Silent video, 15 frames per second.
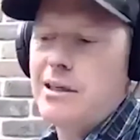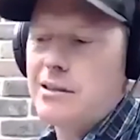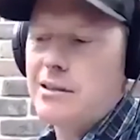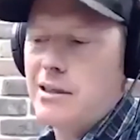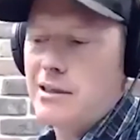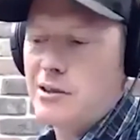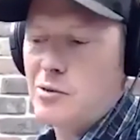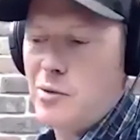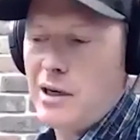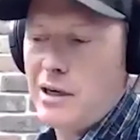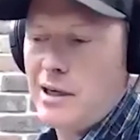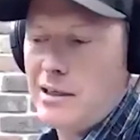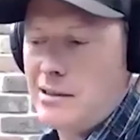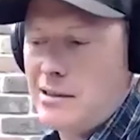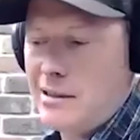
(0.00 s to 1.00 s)
things
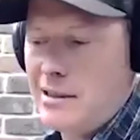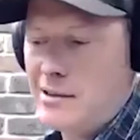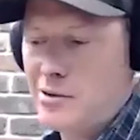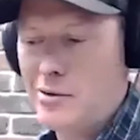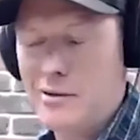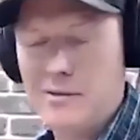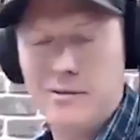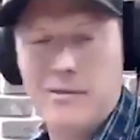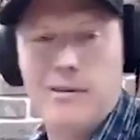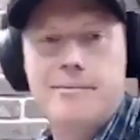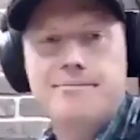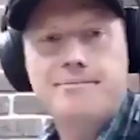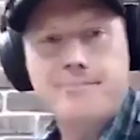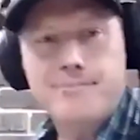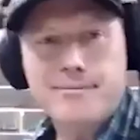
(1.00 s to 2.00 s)
where it's sort of,
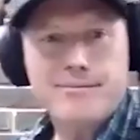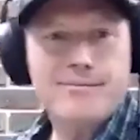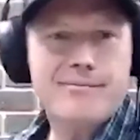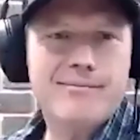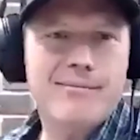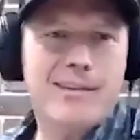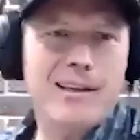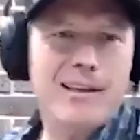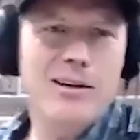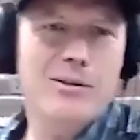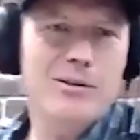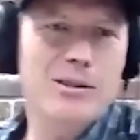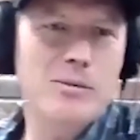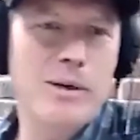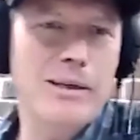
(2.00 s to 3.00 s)

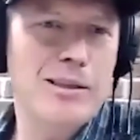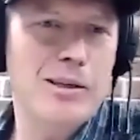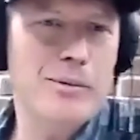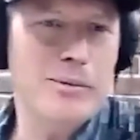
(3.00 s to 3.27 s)
it's a little bit